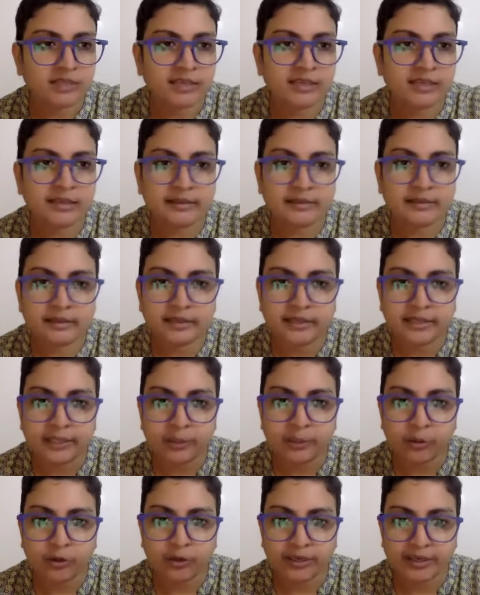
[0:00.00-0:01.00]
litter
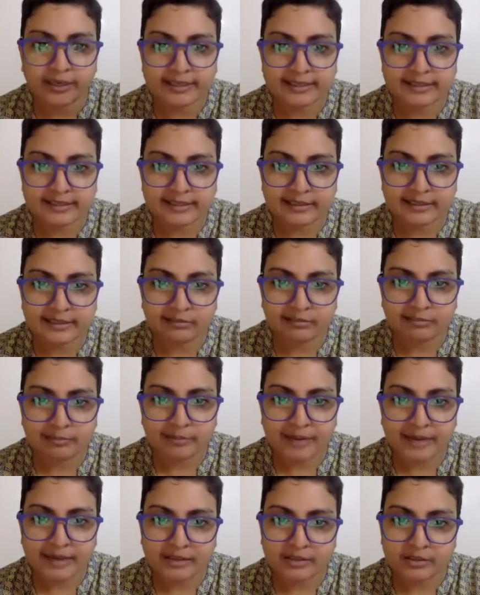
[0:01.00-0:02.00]
deodorizing
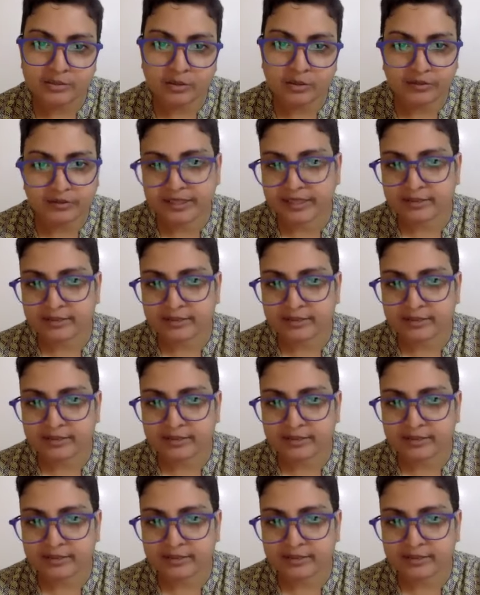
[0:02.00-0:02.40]
pellets or whatever.